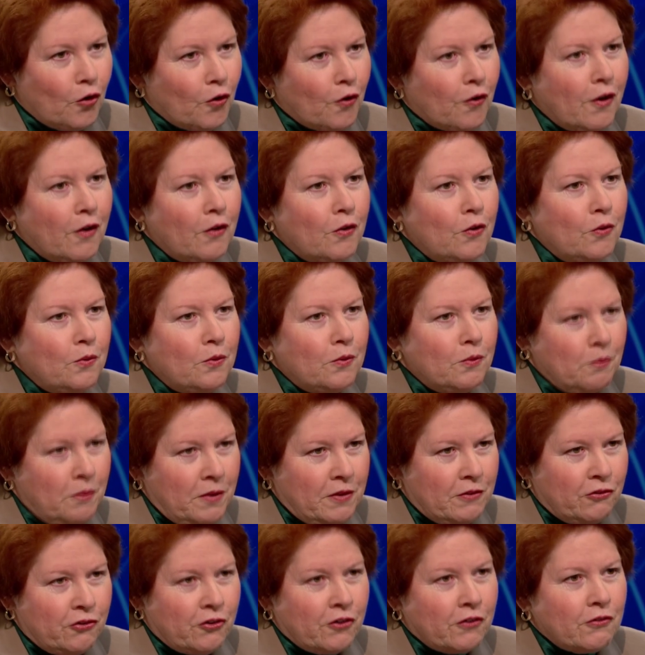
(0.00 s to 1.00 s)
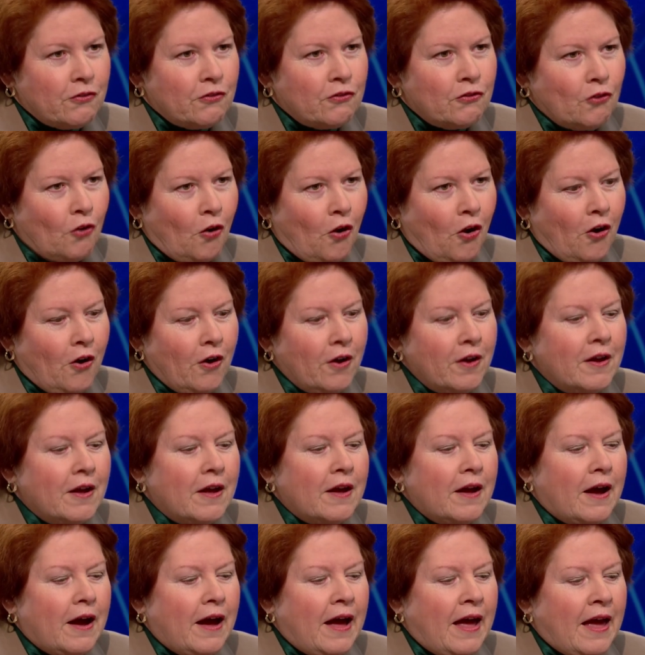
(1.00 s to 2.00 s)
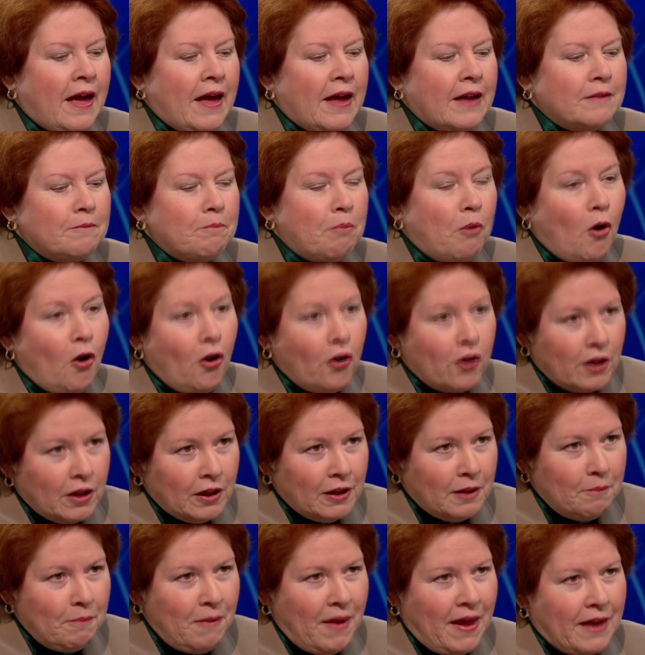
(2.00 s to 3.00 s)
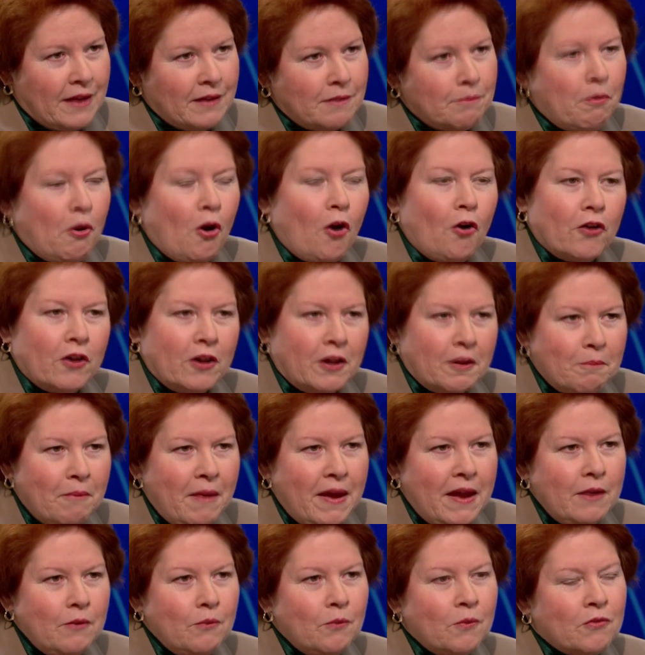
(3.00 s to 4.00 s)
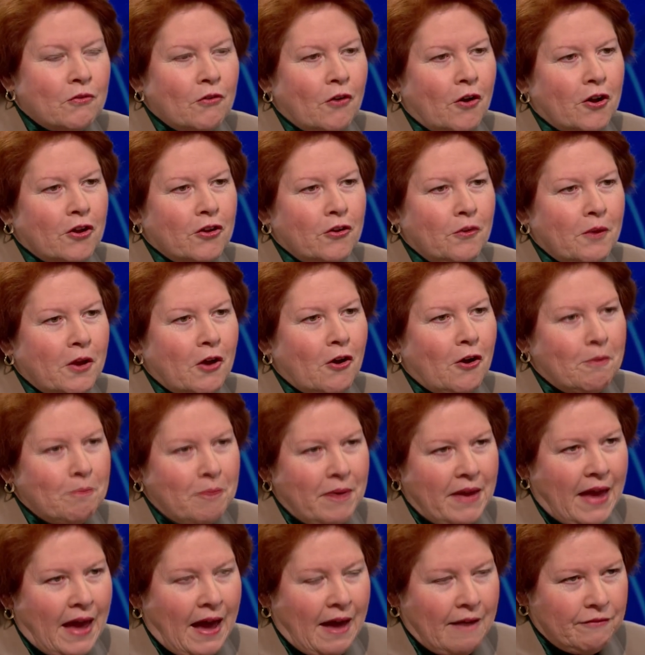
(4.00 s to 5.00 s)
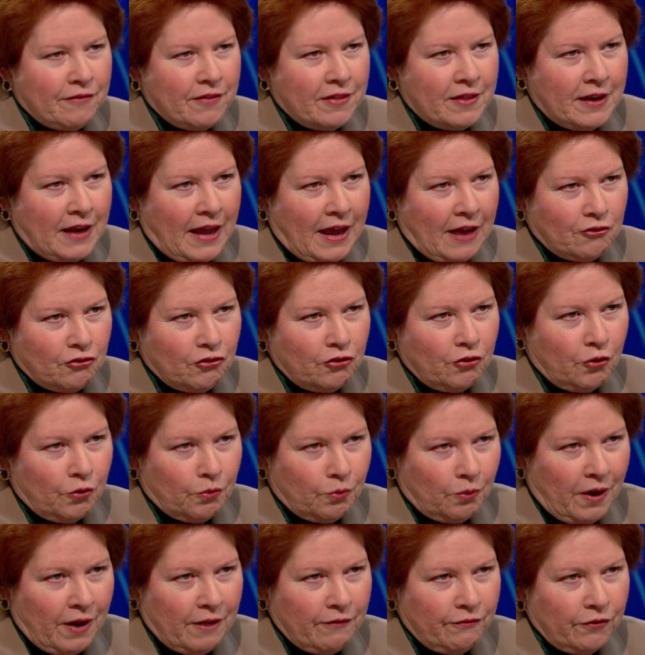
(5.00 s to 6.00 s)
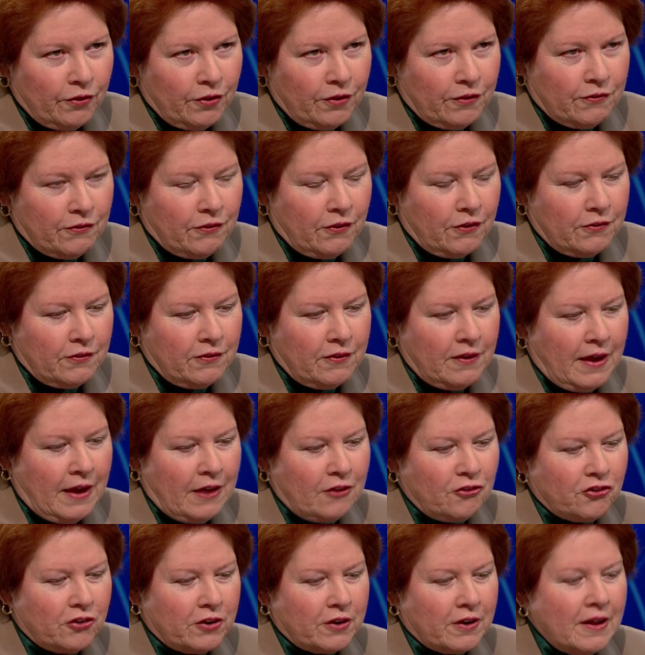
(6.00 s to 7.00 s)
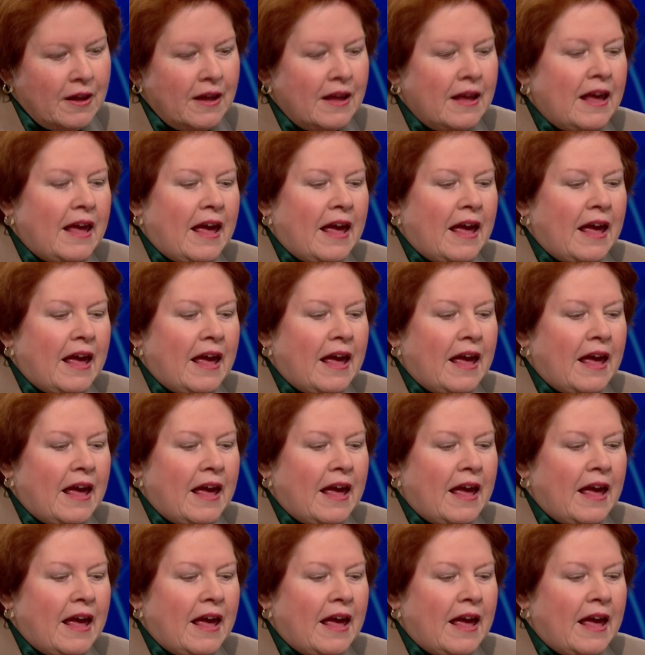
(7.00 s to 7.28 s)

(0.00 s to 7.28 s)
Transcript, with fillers: Gura, who we just mm -hmm. saw, and Paul Clement. Paul Clement was arguing on behalf of the National Rifle Association.